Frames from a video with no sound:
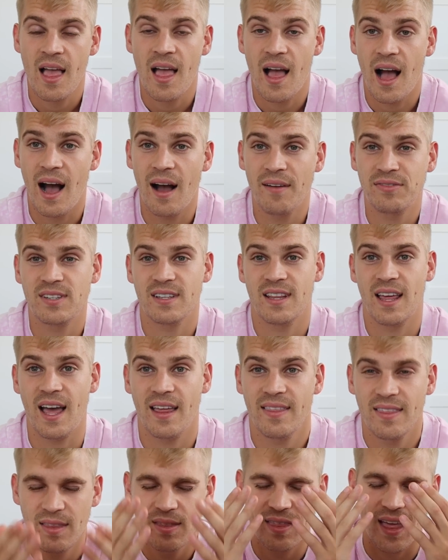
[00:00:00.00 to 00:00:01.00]
After
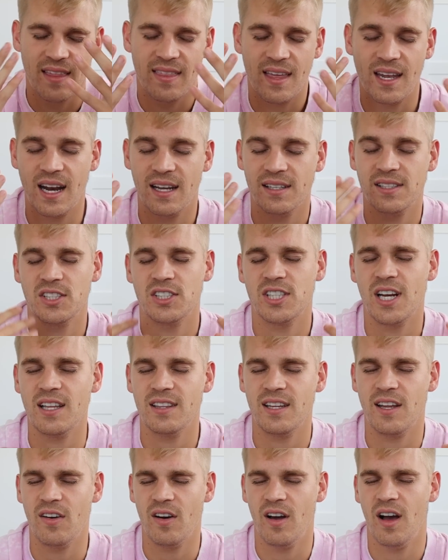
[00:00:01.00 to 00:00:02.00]
that, they then had to
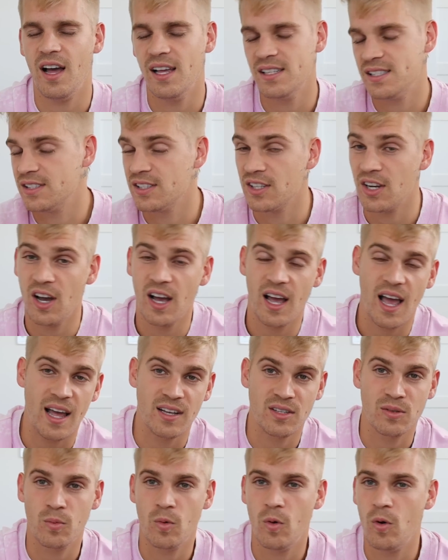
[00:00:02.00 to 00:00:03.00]
shut their eyes, and the guy
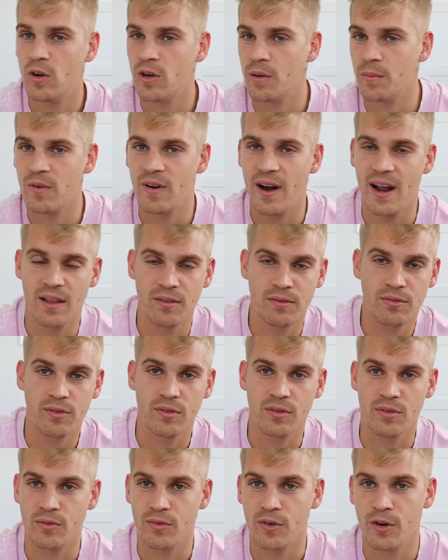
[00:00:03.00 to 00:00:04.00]
had to walk them around
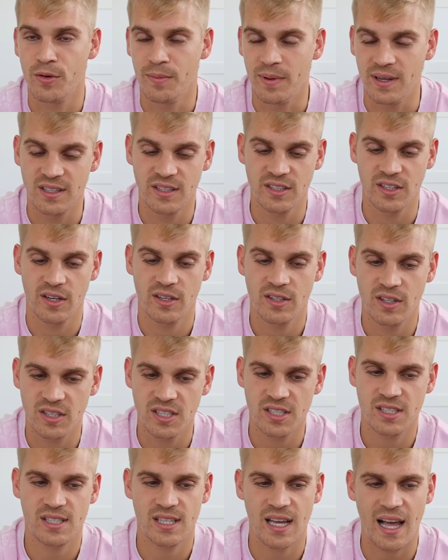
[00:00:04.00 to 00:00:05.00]
through the room. And, you know, you
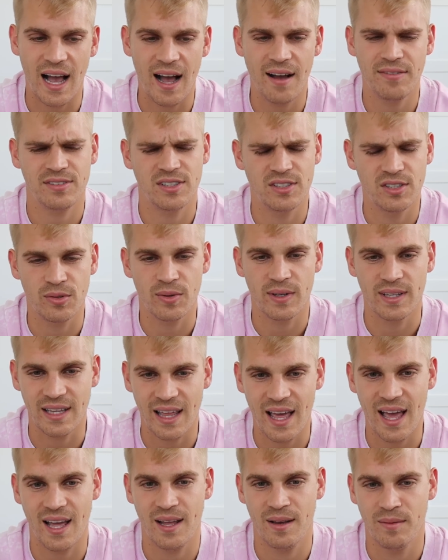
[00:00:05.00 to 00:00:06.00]
just, after doing
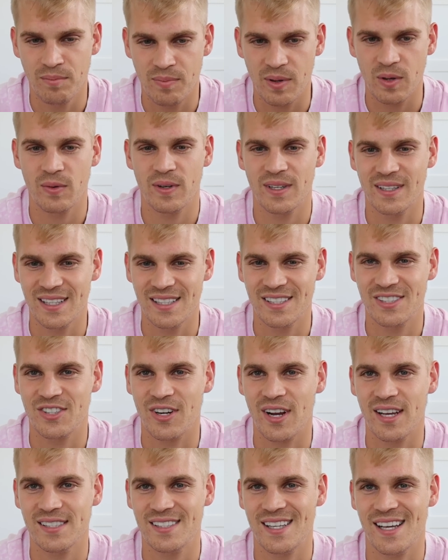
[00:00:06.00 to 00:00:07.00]
that and building this
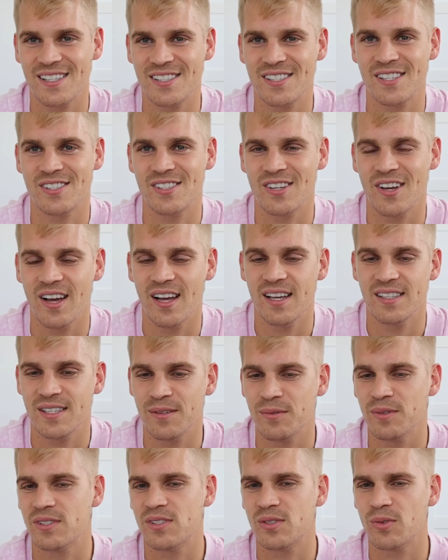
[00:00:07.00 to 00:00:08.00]
trust exercise,
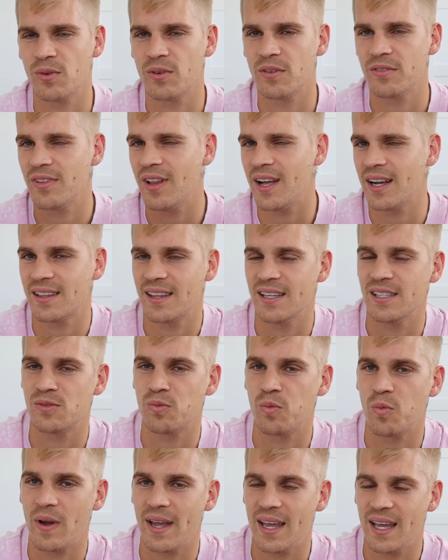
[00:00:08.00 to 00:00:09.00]
it was sort of like
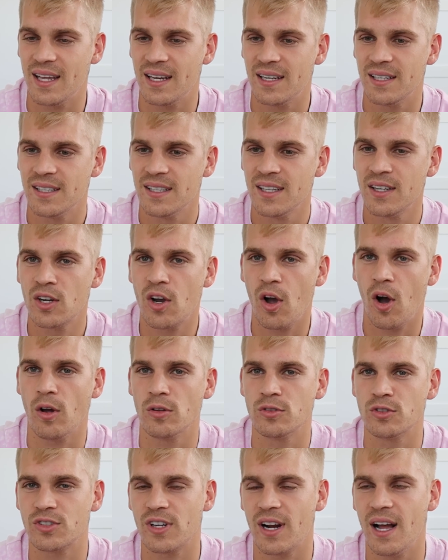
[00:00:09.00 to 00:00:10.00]
this weird
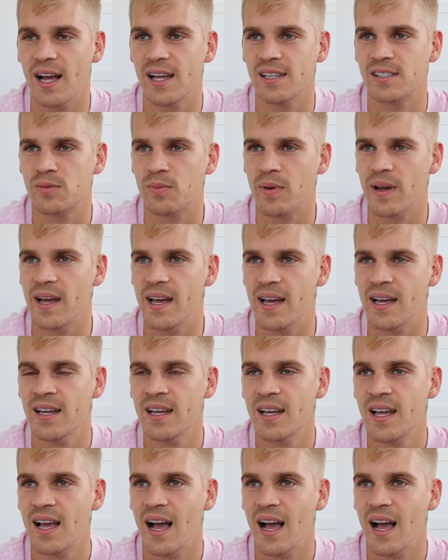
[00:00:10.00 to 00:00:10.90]
contrast where